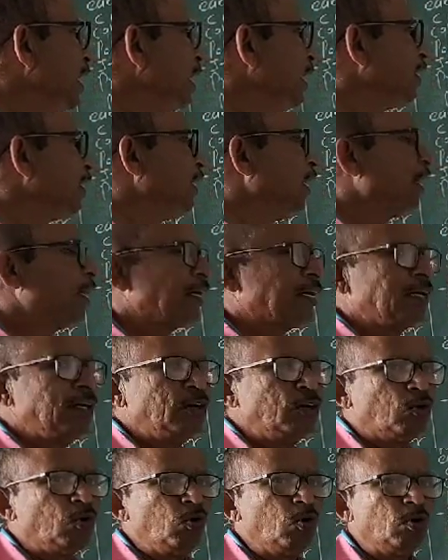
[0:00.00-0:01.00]
and they are
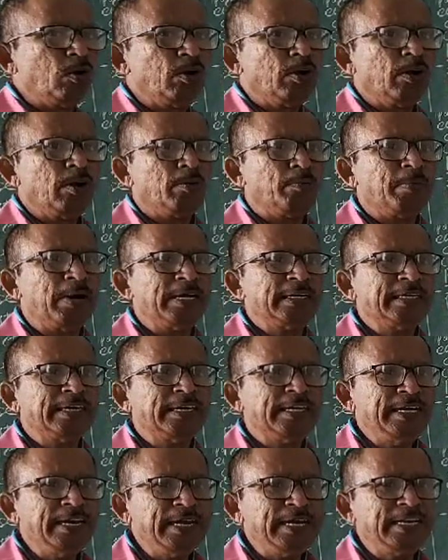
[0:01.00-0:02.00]
controlled by the
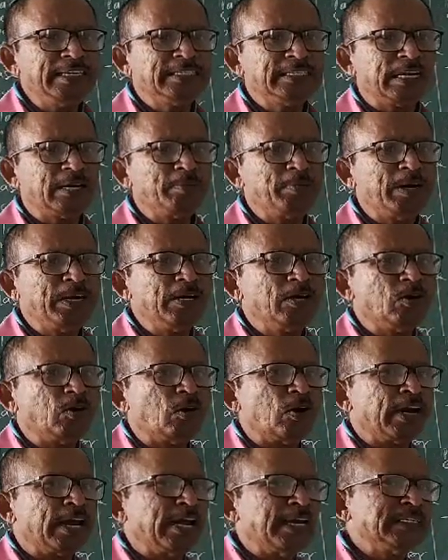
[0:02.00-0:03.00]
DNA segment
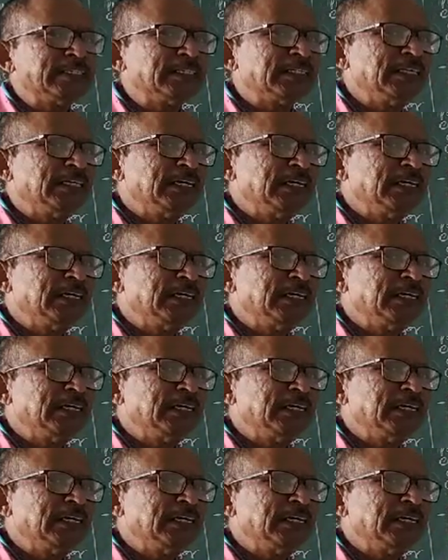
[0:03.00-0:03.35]
called as